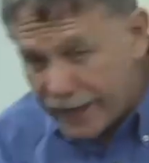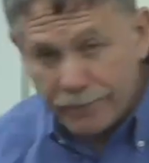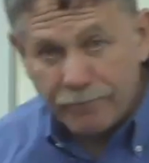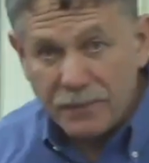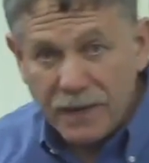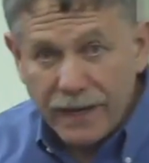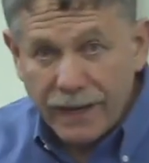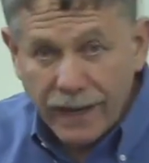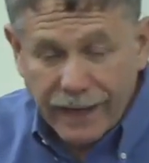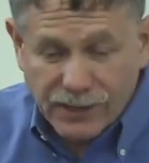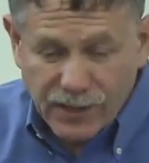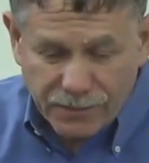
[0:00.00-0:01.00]
it,
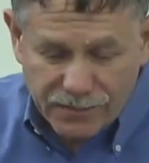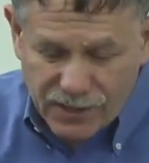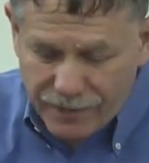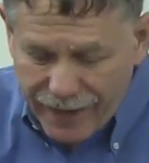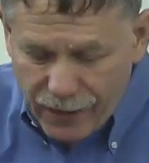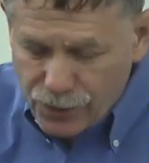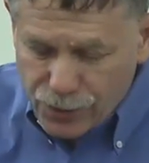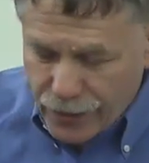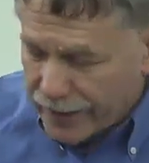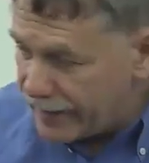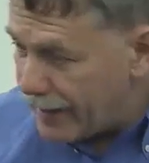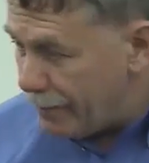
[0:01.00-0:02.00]
I somehow
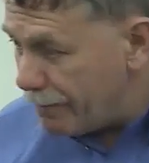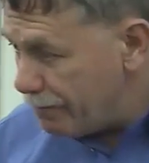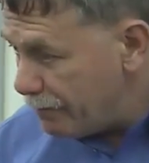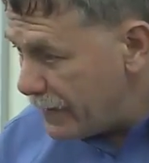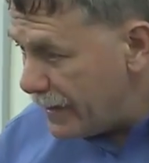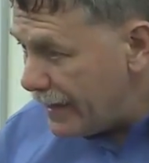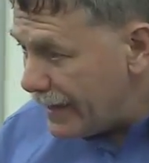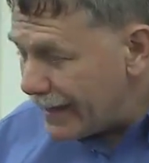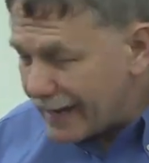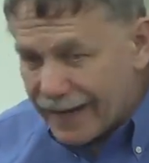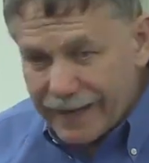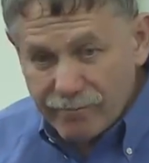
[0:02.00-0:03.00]
shred it up,
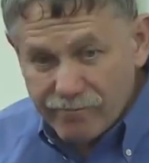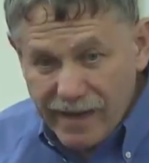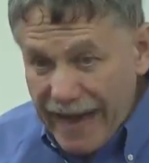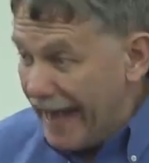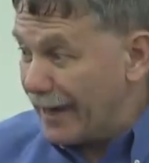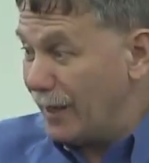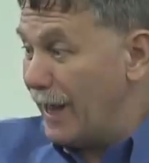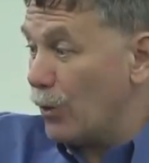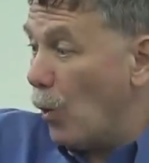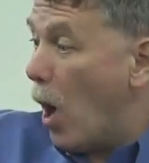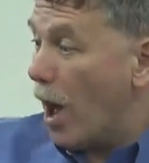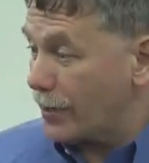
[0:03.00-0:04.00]
and I add a lot of
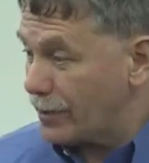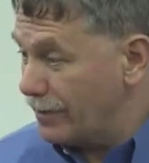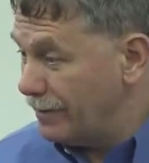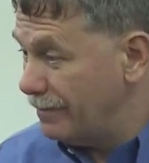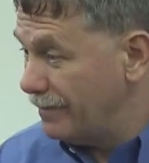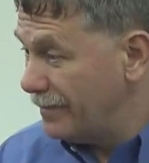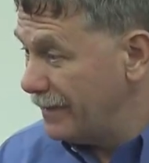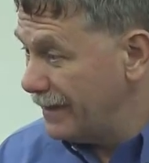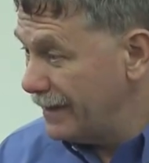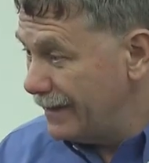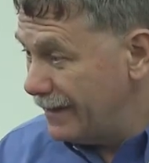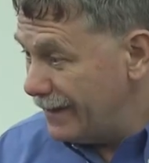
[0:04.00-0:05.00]
water.
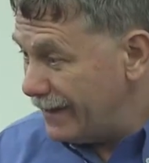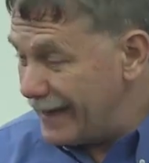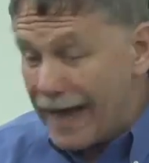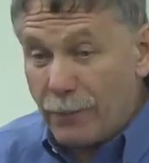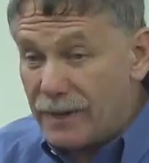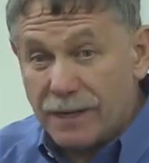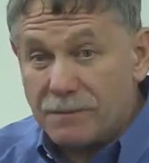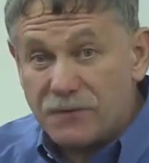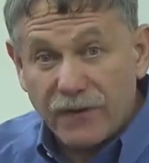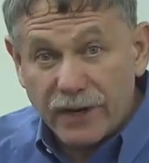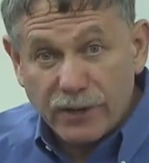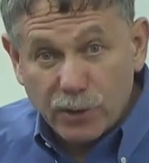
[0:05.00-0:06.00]
It now becomes
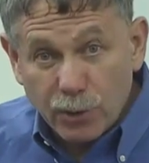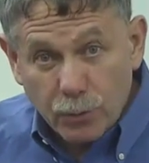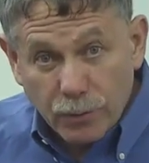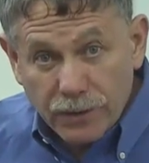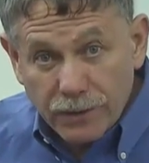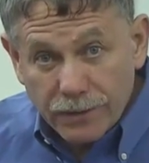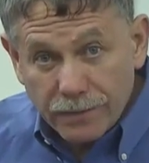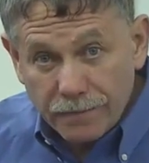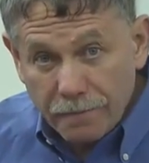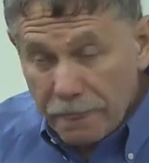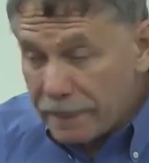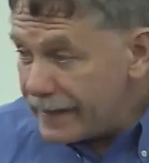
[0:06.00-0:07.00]
very dilute.
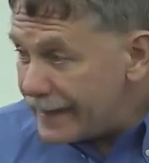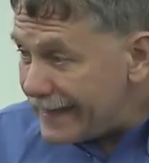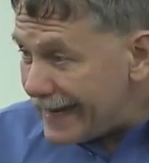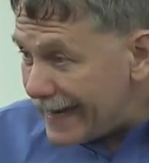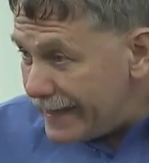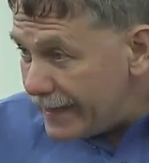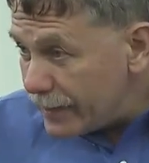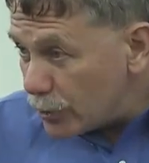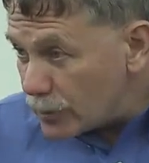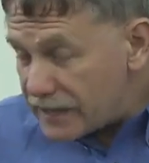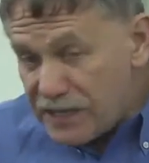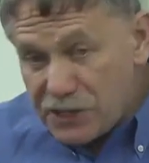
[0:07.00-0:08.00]
In any little
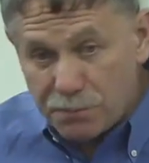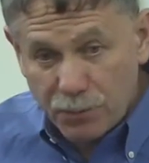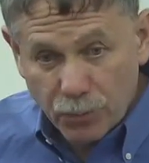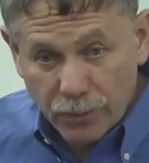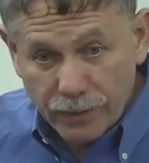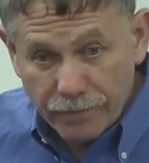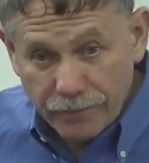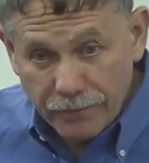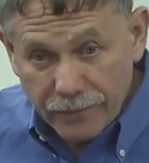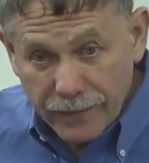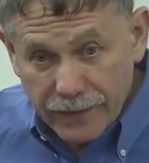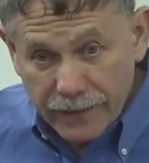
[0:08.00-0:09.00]
teaspoon,
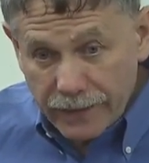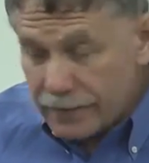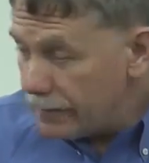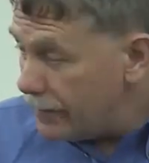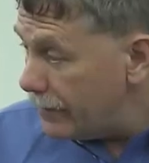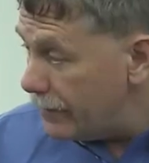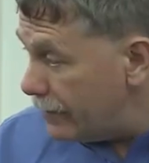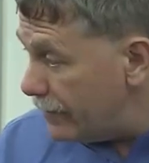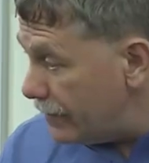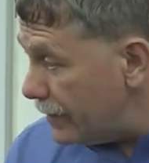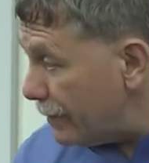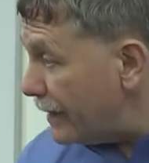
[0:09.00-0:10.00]

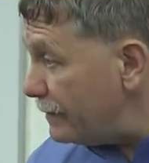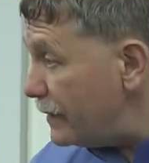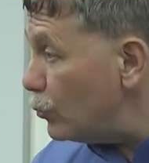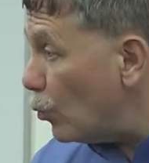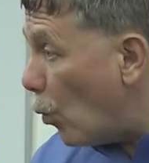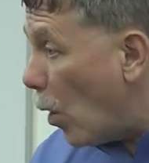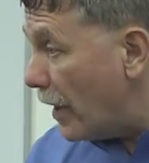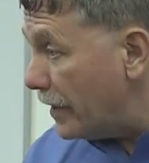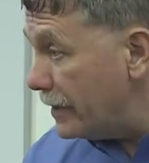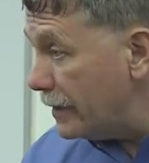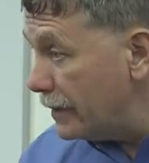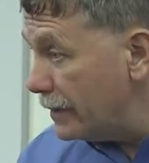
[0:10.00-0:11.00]
there might be
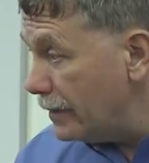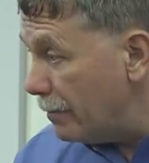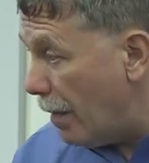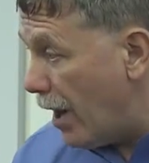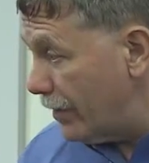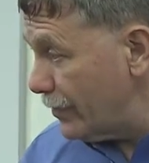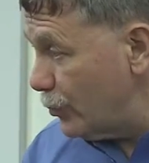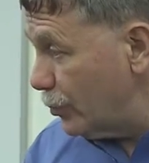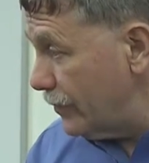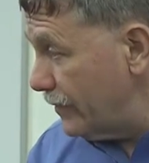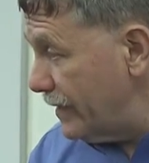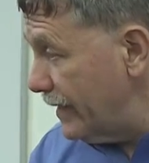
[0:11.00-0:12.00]
one molecule
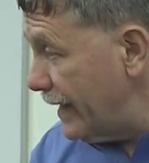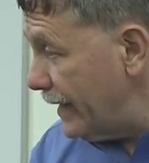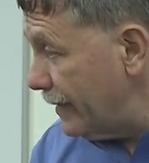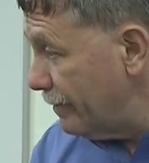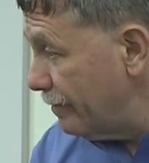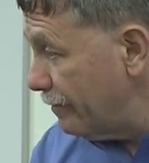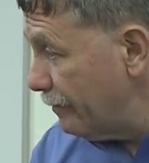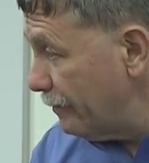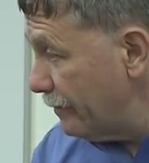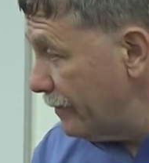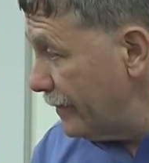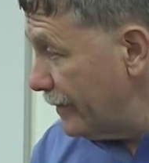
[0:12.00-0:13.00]
of DNA.
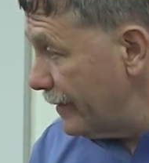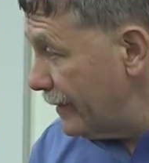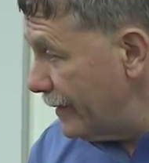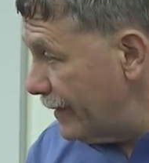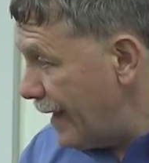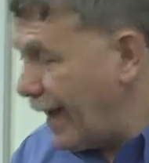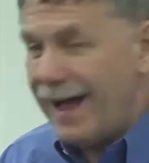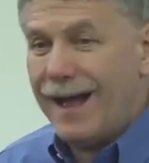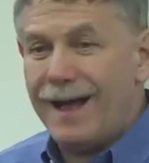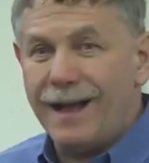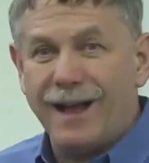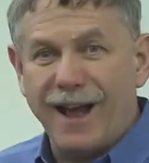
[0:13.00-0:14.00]

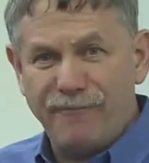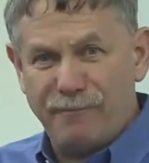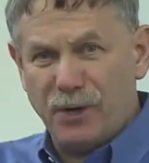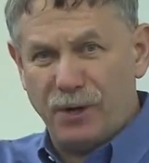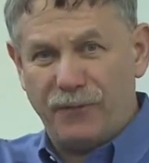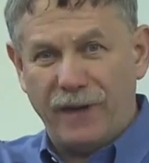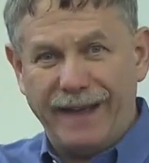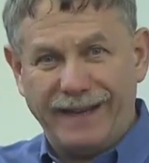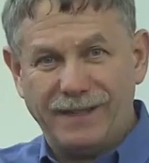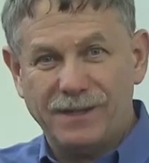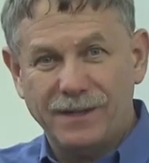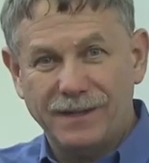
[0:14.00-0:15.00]
Ha-ha, I've purified
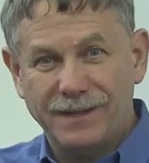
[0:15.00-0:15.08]
it.